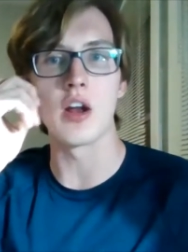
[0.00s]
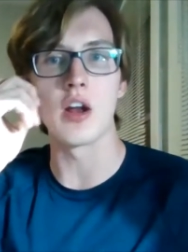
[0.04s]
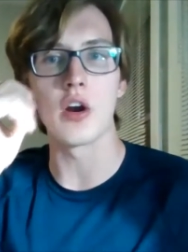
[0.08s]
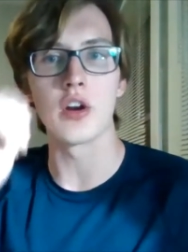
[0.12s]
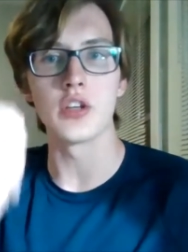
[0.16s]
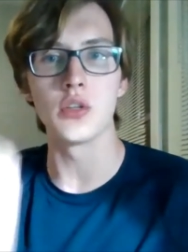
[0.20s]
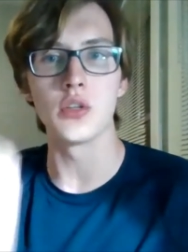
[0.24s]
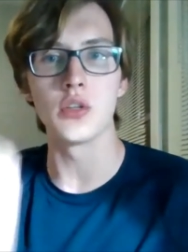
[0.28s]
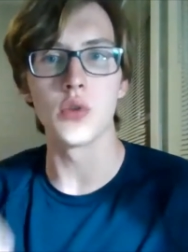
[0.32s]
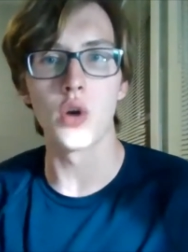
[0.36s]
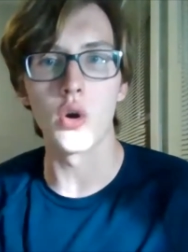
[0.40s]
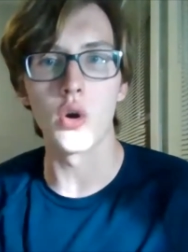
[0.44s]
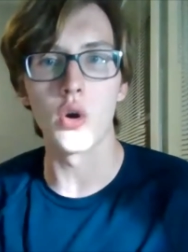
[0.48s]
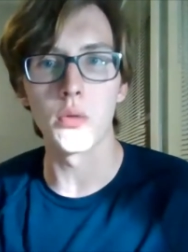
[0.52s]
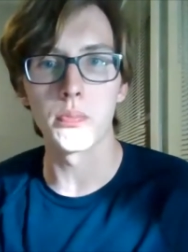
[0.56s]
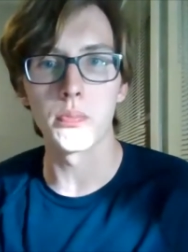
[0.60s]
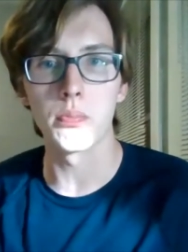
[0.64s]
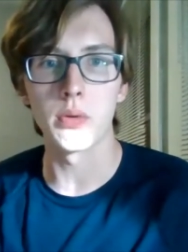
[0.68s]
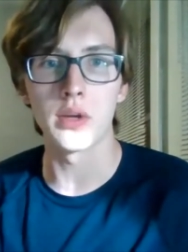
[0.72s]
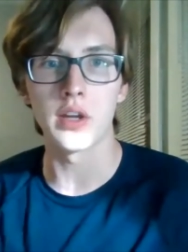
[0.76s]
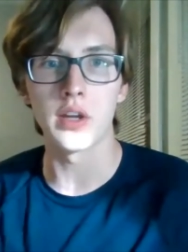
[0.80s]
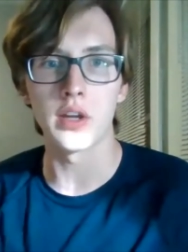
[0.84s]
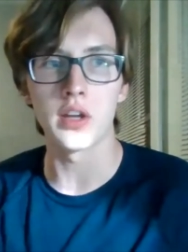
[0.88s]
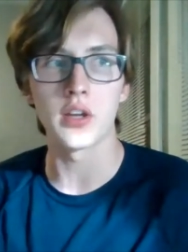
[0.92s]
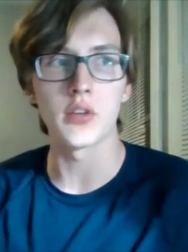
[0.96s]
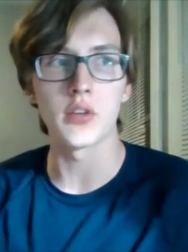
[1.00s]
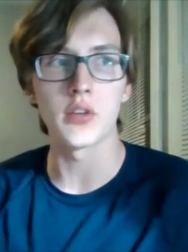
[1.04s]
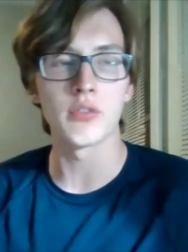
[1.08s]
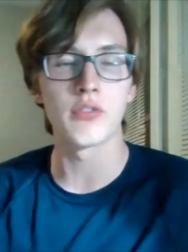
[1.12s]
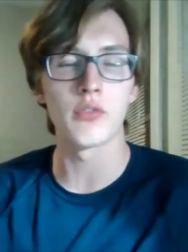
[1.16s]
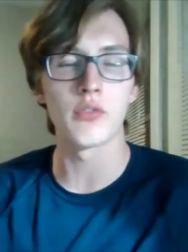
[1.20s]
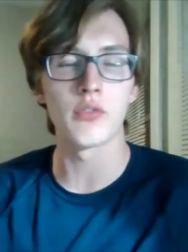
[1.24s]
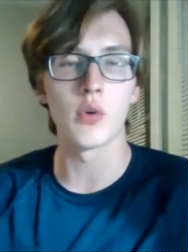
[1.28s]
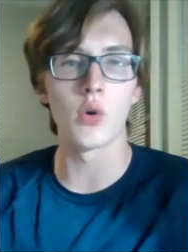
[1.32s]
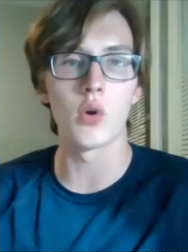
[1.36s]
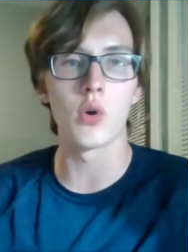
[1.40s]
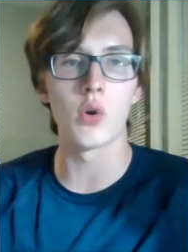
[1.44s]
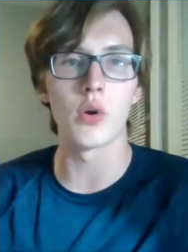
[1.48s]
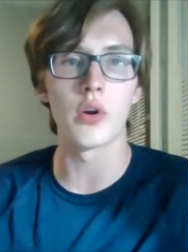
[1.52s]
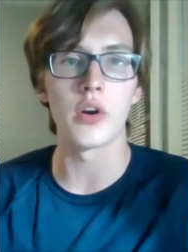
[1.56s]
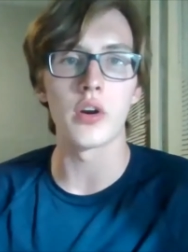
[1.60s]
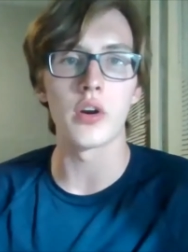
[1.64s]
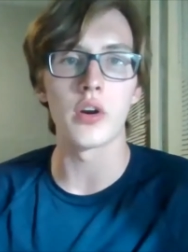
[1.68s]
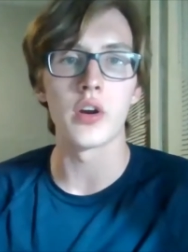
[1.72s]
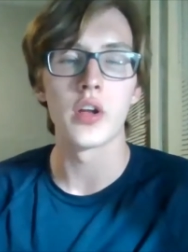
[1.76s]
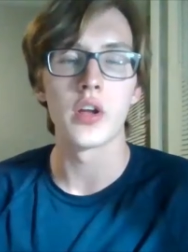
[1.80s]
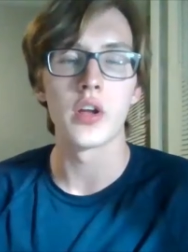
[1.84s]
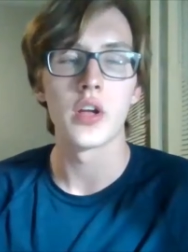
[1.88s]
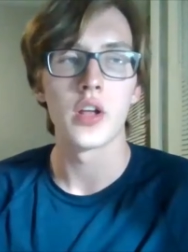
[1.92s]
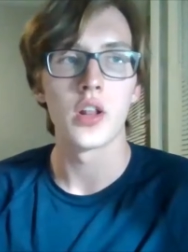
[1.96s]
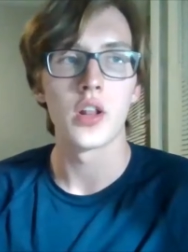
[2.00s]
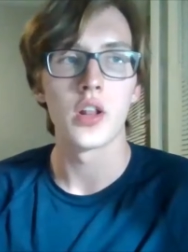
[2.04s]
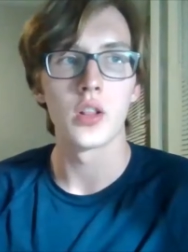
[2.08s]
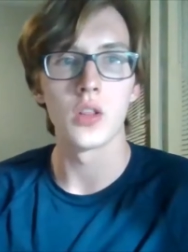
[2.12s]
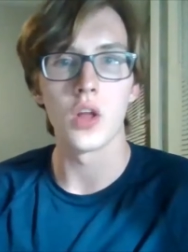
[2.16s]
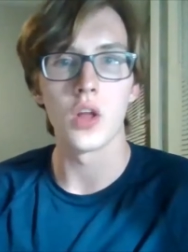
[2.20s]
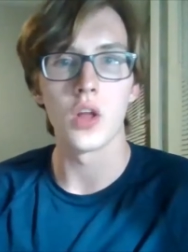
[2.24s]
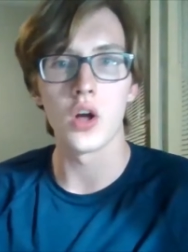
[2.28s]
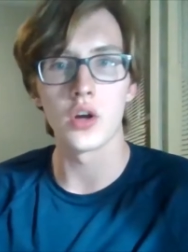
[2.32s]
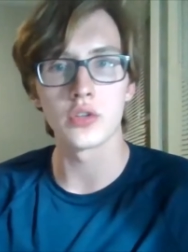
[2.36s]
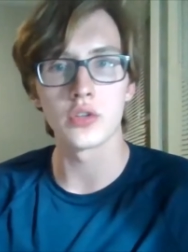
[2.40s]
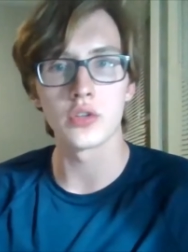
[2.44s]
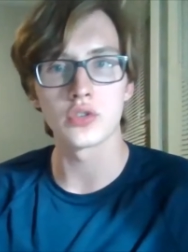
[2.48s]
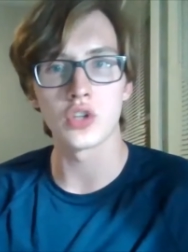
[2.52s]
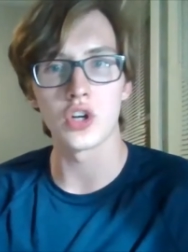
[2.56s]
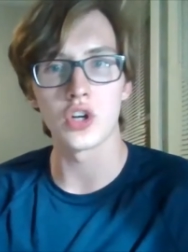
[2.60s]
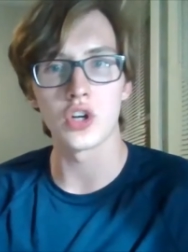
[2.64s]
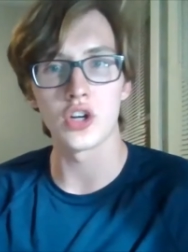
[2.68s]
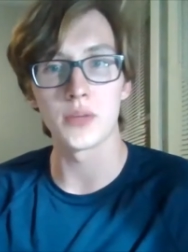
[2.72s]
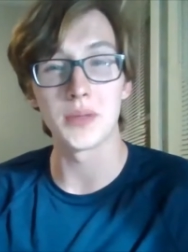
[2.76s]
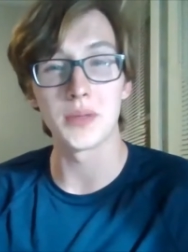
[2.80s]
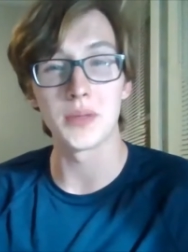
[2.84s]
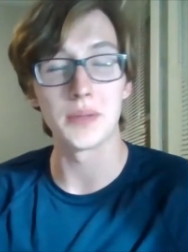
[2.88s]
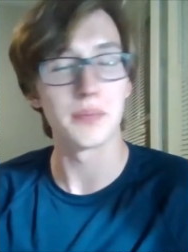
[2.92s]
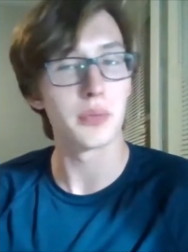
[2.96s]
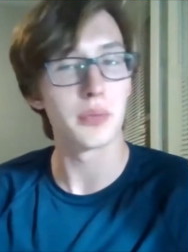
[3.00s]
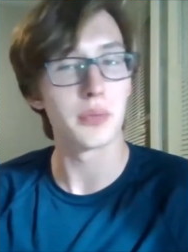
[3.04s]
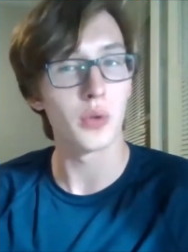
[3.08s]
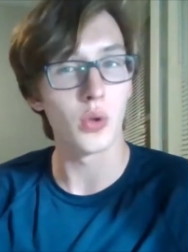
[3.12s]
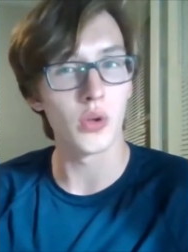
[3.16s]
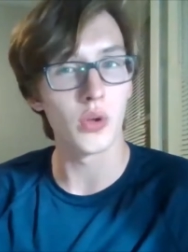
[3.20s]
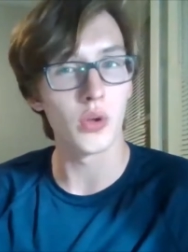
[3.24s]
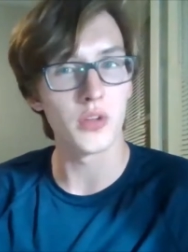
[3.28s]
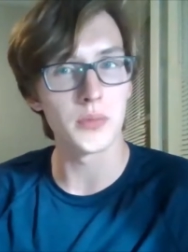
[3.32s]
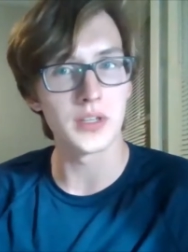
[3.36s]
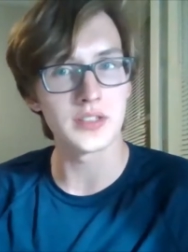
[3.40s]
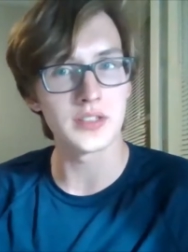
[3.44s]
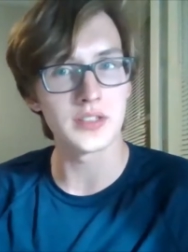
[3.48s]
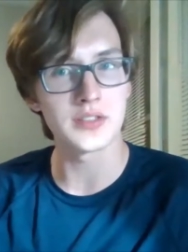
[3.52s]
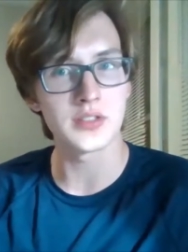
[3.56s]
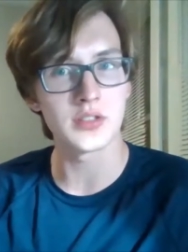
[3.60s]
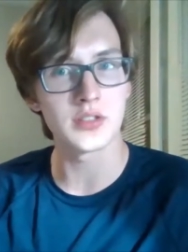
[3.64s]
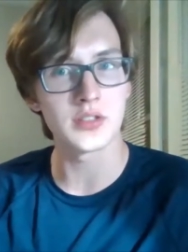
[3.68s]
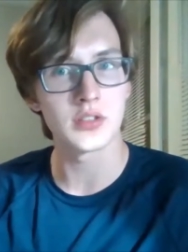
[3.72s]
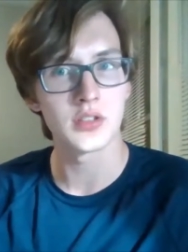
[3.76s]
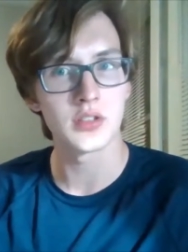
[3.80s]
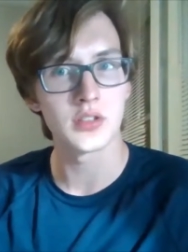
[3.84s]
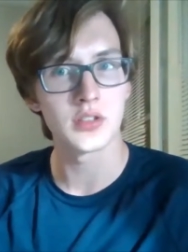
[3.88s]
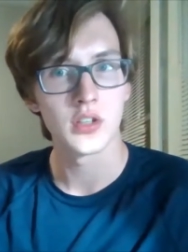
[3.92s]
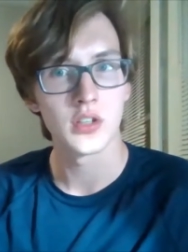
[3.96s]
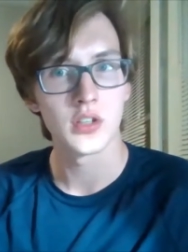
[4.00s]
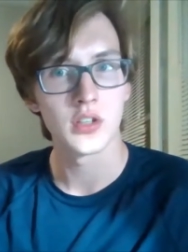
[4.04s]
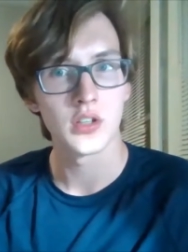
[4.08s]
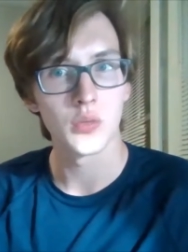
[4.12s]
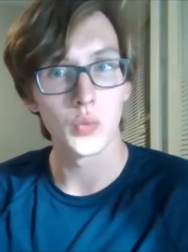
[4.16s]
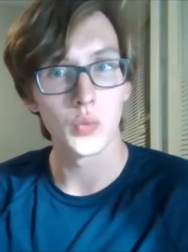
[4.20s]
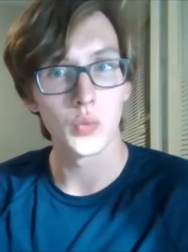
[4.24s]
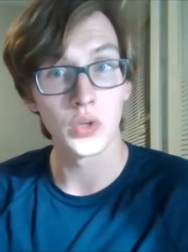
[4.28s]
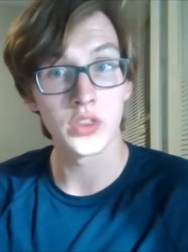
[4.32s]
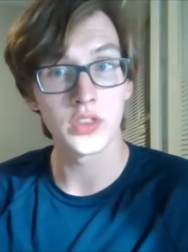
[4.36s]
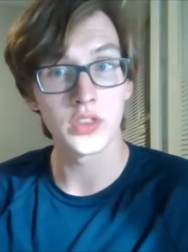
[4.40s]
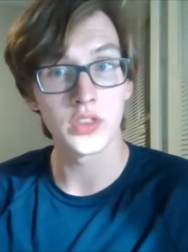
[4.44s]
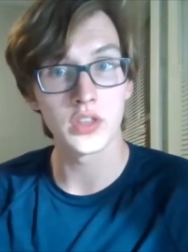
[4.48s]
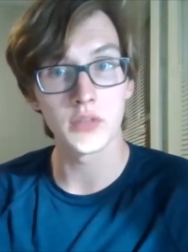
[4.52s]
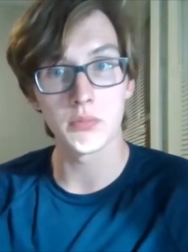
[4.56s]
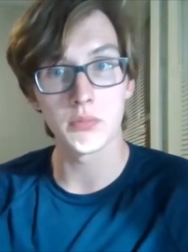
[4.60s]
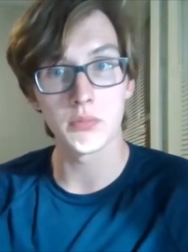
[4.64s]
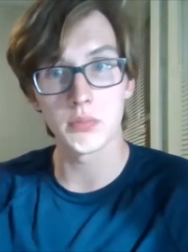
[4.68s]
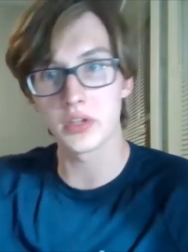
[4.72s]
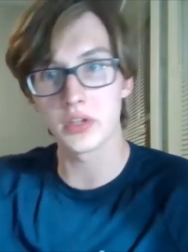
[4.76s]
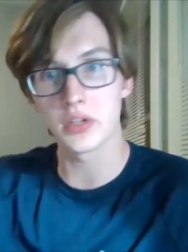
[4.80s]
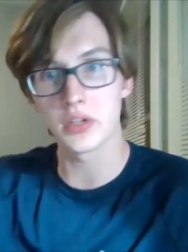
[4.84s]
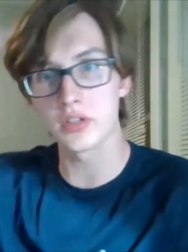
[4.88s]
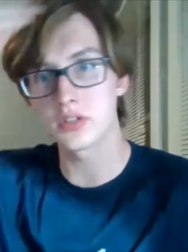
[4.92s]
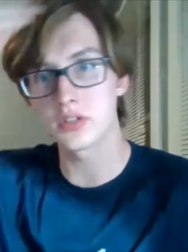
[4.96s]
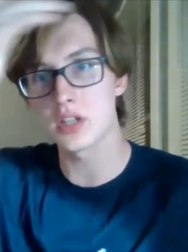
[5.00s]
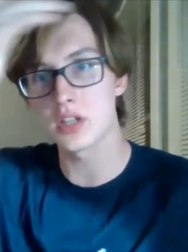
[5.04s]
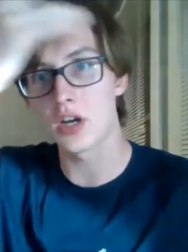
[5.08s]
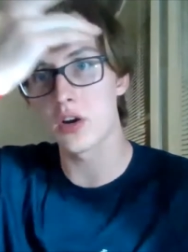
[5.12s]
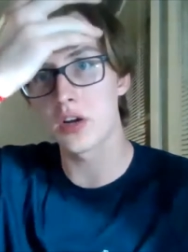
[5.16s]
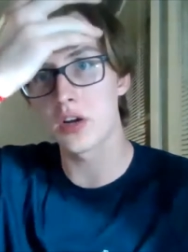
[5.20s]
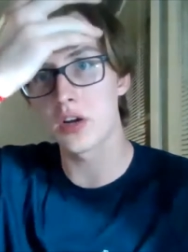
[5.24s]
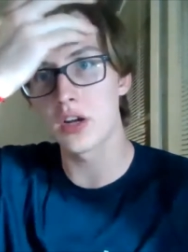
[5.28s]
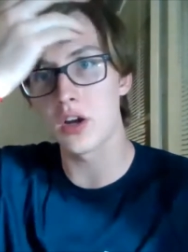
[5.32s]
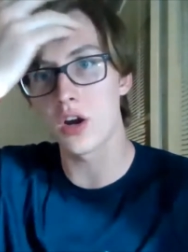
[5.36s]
are you hoping for long-term employment with the military?